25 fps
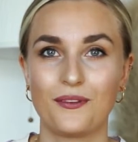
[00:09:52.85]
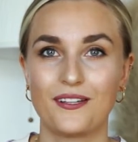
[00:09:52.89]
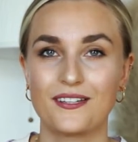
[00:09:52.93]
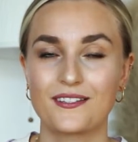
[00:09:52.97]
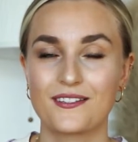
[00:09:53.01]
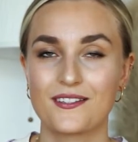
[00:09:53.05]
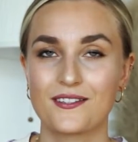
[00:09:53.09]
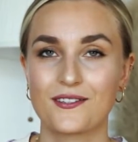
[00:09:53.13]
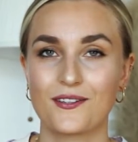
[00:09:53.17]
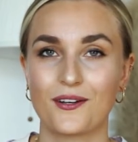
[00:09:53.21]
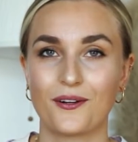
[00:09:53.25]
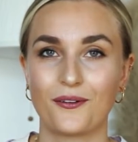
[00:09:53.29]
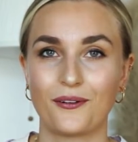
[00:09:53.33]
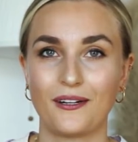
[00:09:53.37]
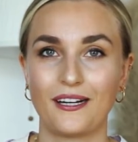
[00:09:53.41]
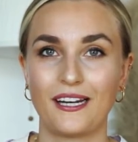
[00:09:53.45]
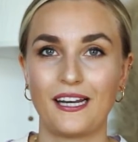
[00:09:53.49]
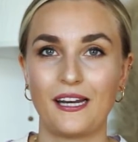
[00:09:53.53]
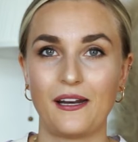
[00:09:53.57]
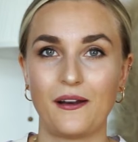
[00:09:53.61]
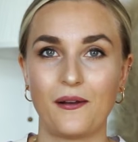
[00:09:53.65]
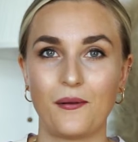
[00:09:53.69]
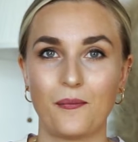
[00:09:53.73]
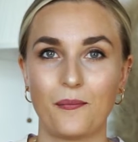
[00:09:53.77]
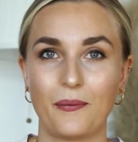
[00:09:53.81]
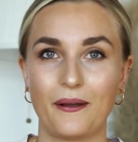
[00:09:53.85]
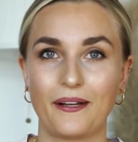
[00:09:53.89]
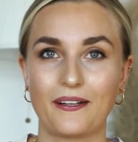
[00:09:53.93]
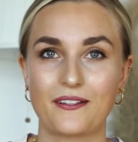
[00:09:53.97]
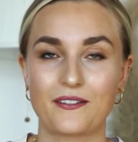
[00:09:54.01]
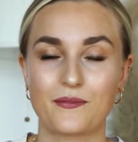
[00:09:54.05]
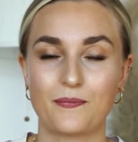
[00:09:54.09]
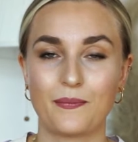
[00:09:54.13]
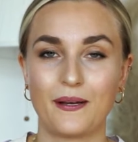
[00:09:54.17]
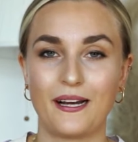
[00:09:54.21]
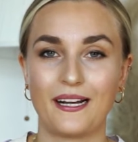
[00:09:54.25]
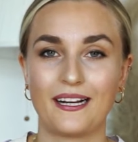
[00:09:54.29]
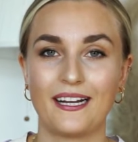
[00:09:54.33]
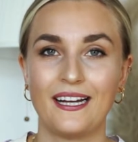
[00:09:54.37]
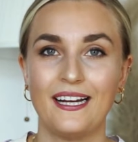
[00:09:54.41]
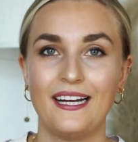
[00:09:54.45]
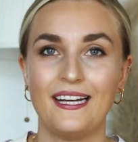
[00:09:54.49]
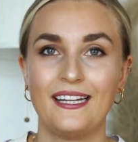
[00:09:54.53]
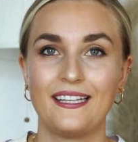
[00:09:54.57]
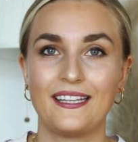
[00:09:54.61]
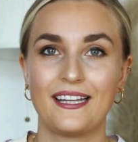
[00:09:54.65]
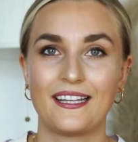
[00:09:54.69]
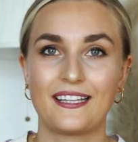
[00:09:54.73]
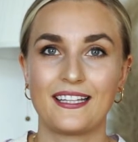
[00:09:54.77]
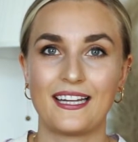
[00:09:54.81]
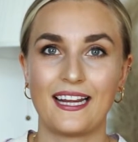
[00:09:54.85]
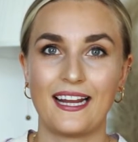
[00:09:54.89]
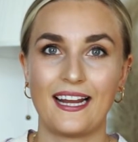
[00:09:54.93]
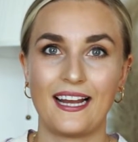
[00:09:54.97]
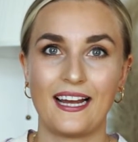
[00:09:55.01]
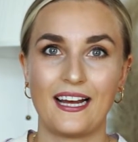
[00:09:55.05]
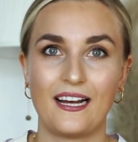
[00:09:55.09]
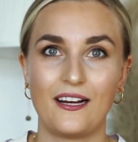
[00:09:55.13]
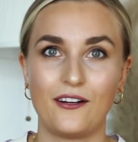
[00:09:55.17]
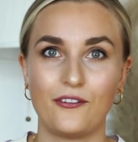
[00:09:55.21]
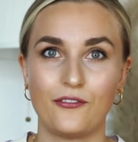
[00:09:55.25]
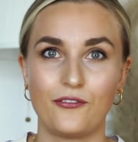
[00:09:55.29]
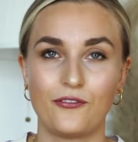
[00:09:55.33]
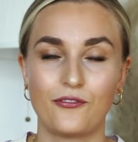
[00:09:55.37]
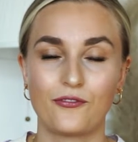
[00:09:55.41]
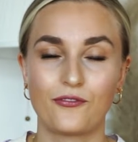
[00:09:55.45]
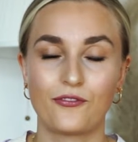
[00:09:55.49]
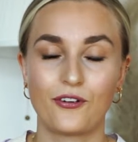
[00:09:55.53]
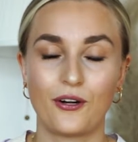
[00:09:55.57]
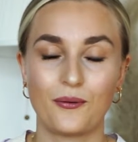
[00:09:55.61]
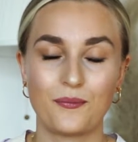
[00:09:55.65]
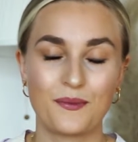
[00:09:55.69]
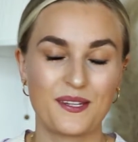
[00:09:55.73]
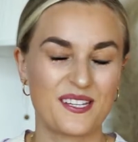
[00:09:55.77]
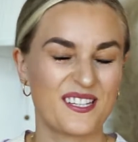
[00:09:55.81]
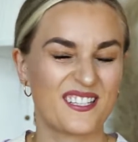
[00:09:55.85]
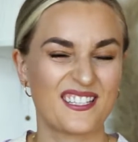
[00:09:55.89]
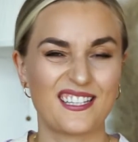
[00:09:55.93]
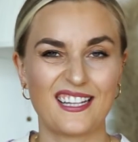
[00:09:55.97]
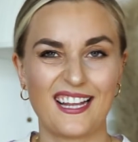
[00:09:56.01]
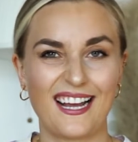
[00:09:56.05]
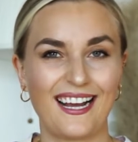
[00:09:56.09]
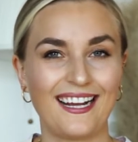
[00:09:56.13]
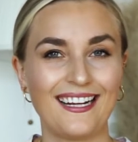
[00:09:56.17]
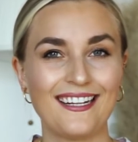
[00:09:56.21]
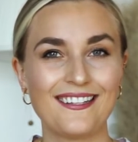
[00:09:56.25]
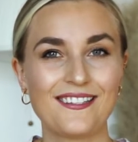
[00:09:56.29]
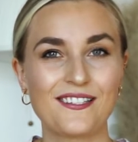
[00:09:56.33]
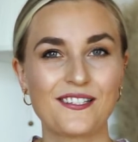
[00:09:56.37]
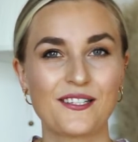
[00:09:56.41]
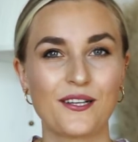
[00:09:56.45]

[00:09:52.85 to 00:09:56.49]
This is already the biggest bag that they have from this line.